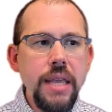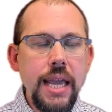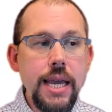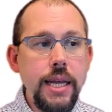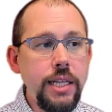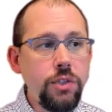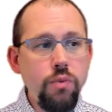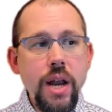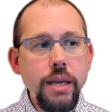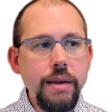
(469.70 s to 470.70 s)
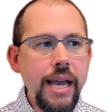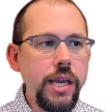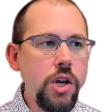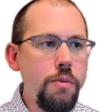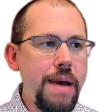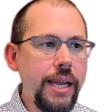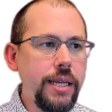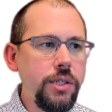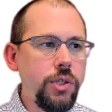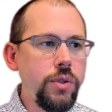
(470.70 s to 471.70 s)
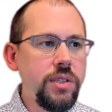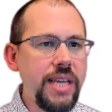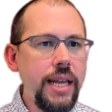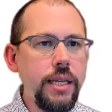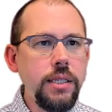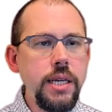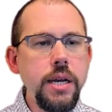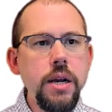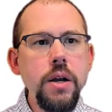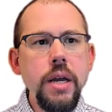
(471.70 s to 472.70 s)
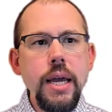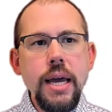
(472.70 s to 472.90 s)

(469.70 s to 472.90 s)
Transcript: and it's running. I can go back into the settings here.